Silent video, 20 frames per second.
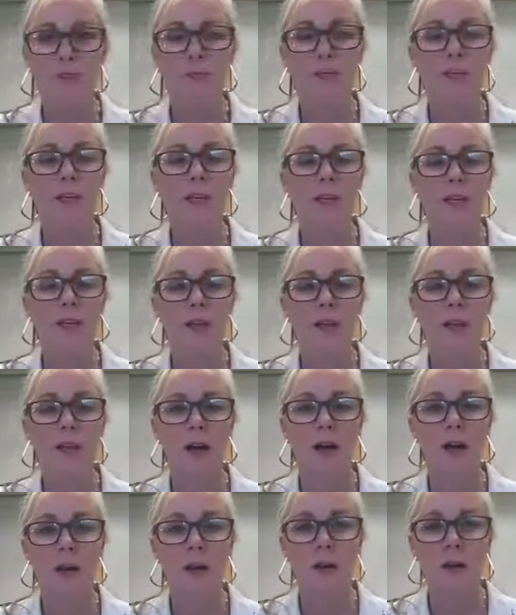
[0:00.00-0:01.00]
we
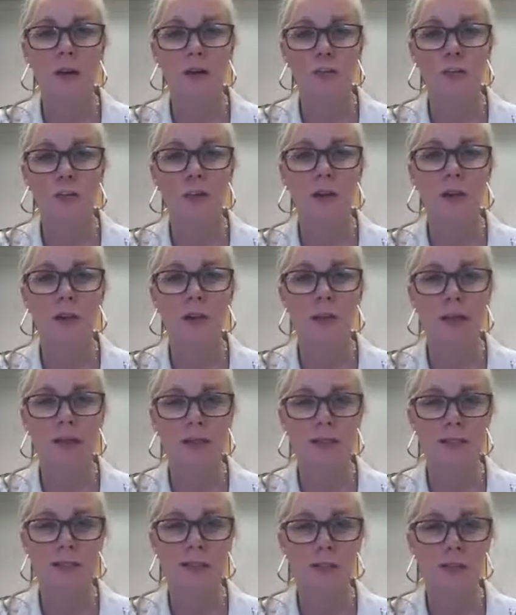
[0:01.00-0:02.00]

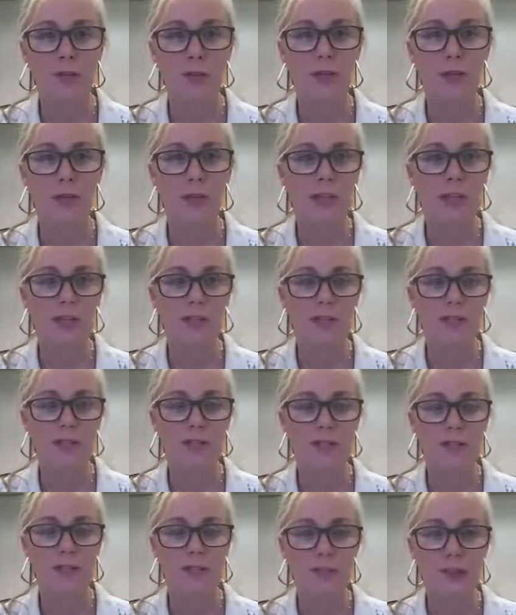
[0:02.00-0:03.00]
realize and agree that
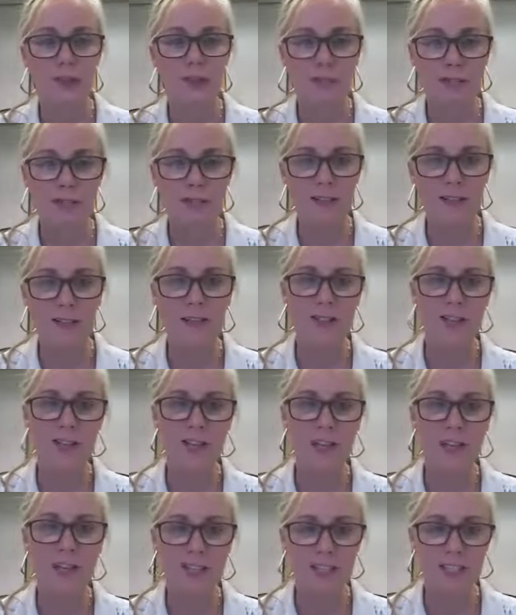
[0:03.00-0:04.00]
these are definitely
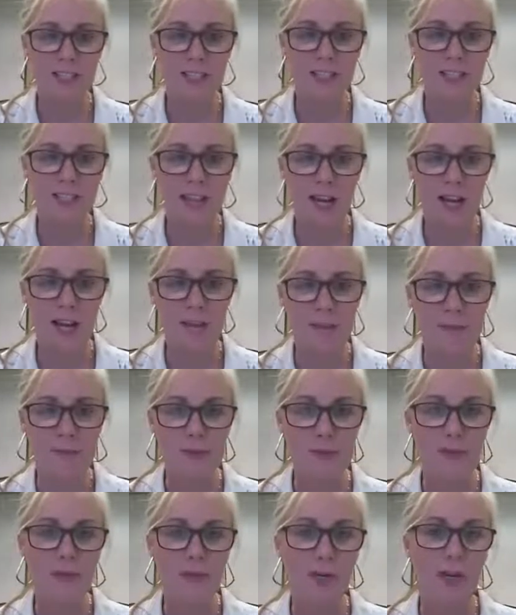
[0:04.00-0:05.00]
challenging
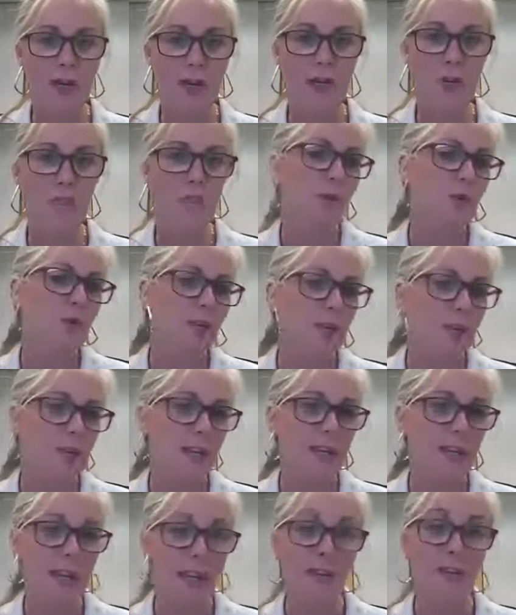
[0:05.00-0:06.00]
times for our
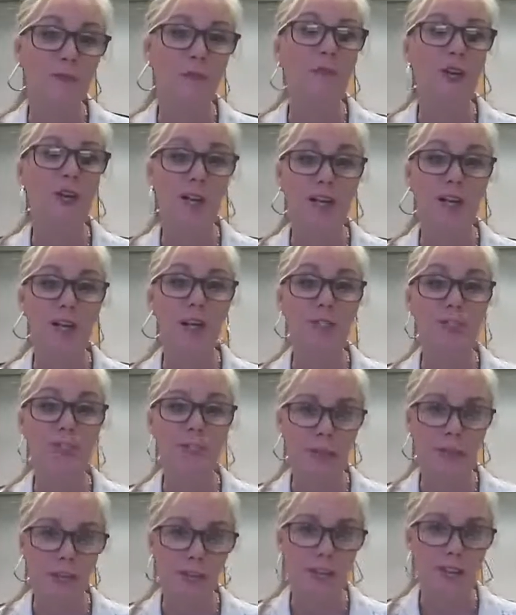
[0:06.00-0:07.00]
community and for our
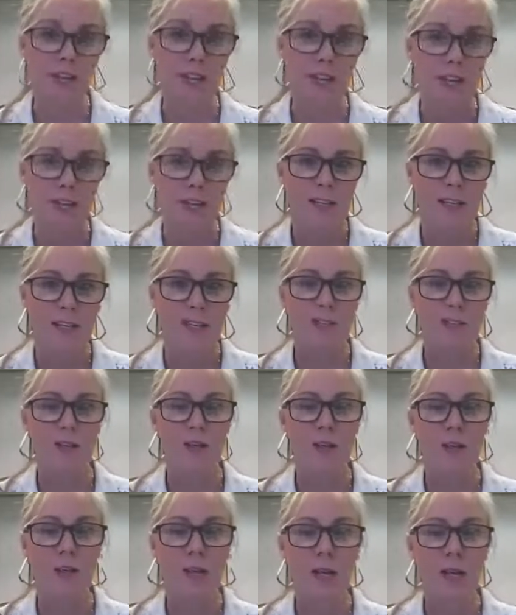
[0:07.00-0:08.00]
country.
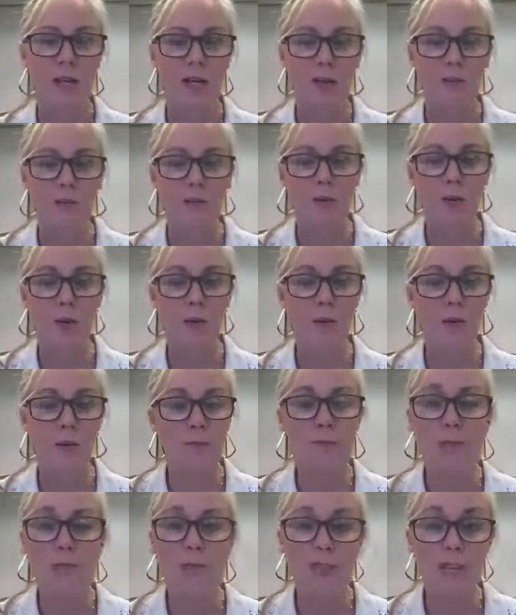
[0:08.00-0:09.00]
So we
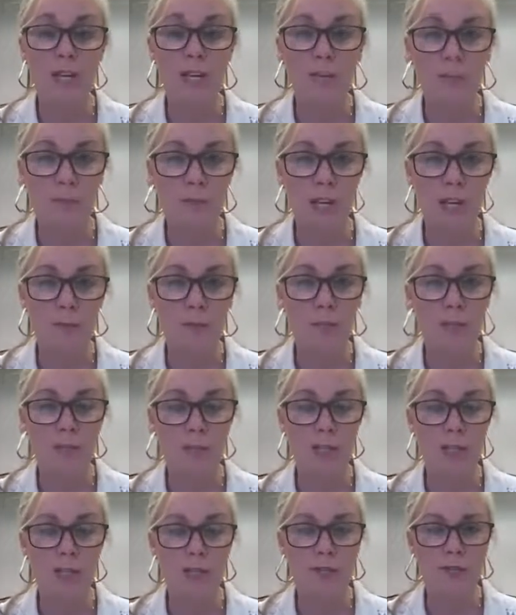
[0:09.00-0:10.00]
appreciate you coming
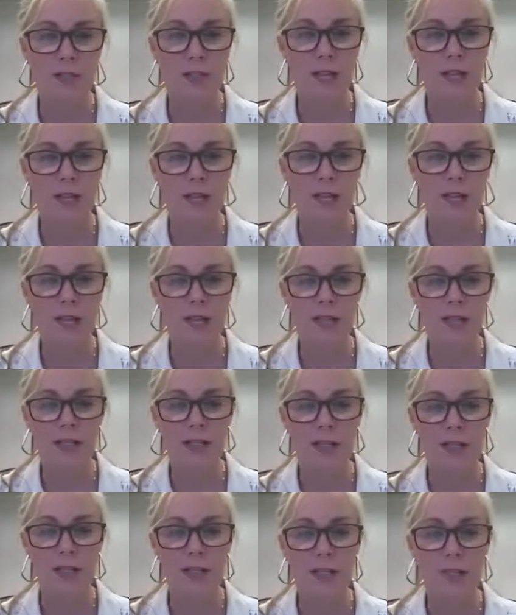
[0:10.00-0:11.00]
on here today.
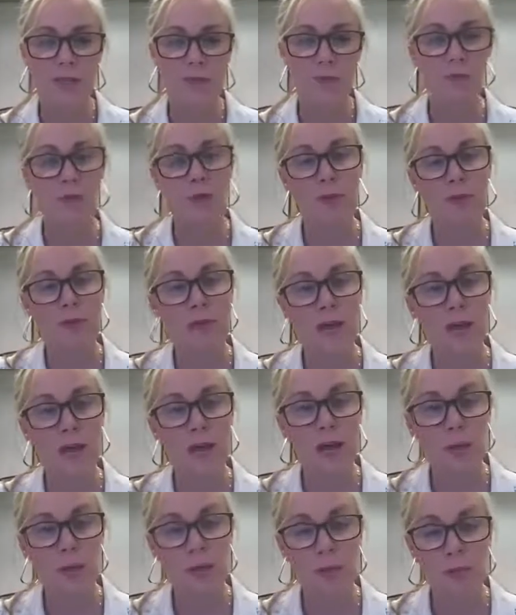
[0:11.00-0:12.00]
And even more than
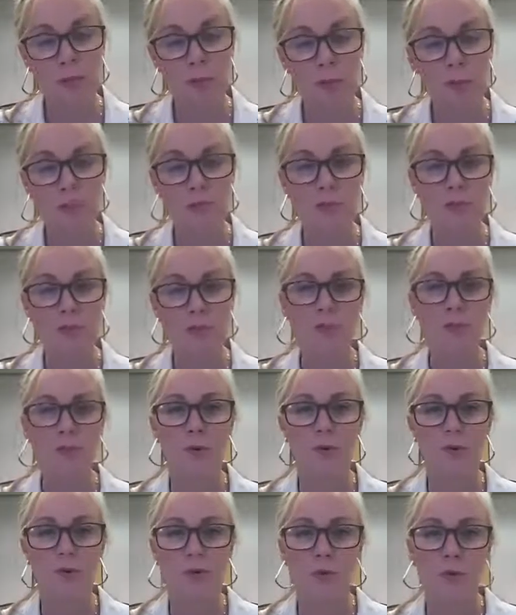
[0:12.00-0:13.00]
that, we commend you
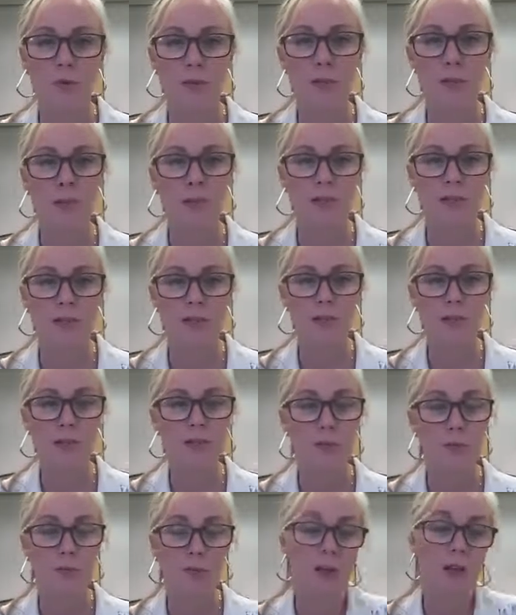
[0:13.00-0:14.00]
on your willingness
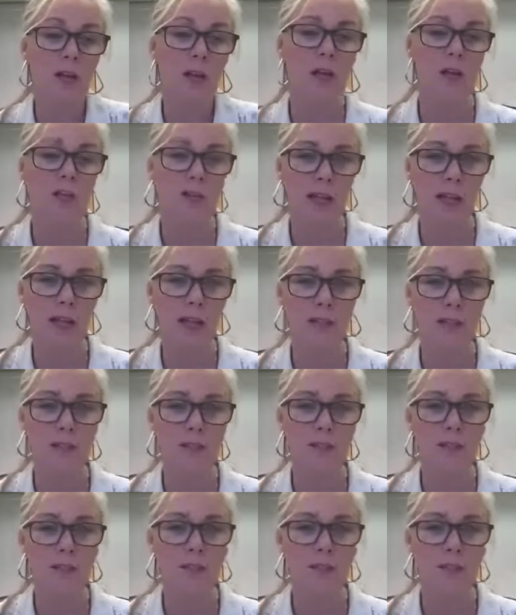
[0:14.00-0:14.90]
to run and,